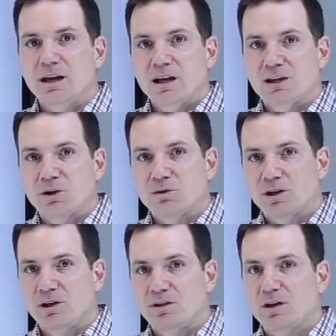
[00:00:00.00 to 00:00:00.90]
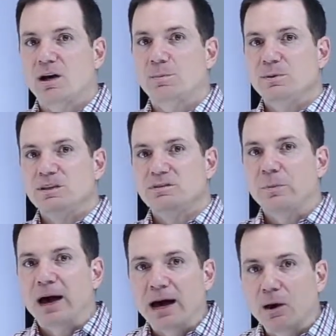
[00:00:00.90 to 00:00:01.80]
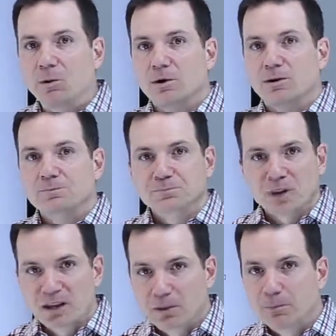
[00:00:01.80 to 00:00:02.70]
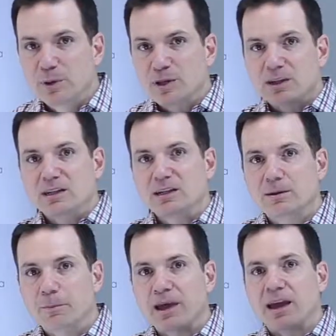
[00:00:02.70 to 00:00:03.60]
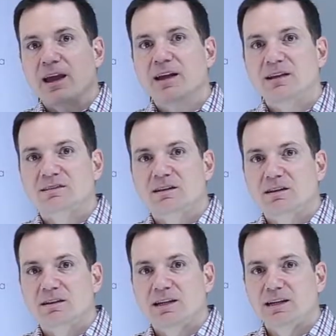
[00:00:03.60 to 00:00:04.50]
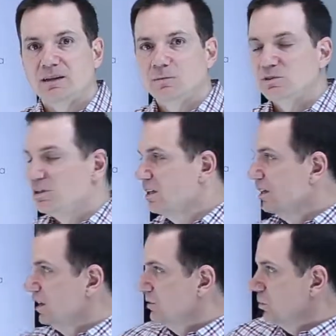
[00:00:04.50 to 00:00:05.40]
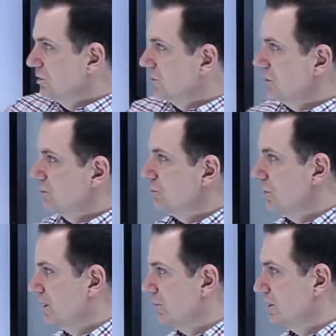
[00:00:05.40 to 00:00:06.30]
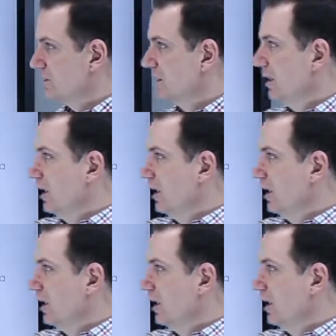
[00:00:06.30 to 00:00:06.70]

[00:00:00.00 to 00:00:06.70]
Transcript: You know, the company's power, the ability to pay its claims is what's called credit risk.